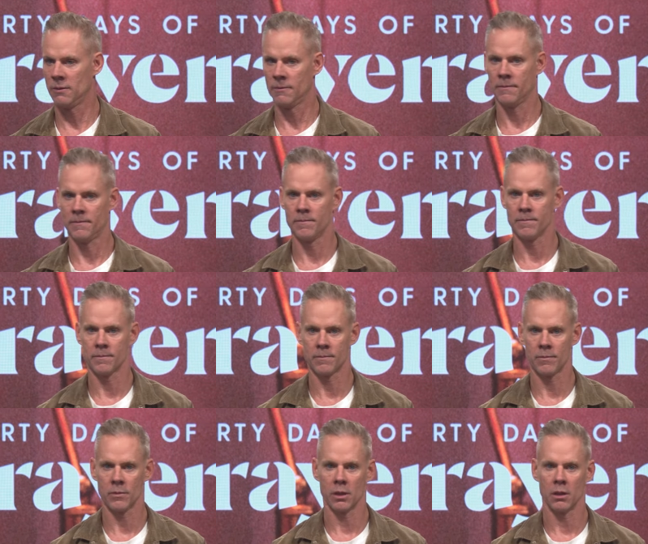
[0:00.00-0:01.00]

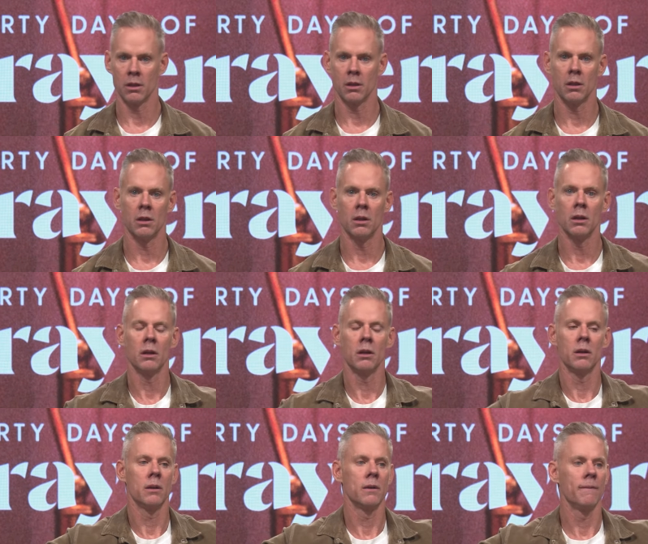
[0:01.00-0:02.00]

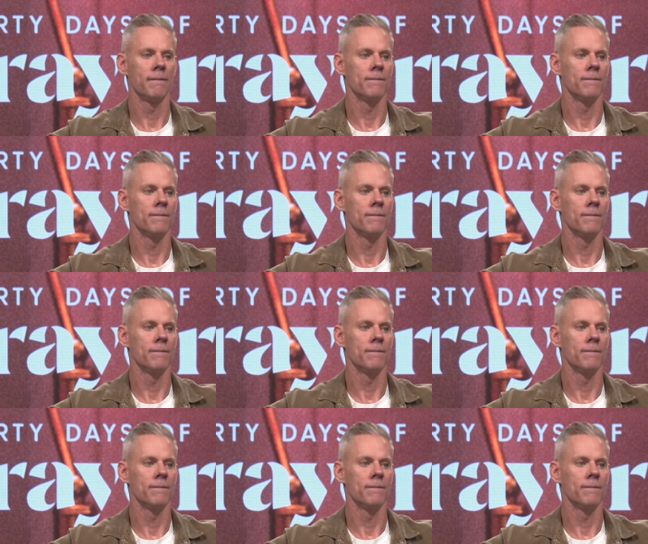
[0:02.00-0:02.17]
No one is speaking in this clip.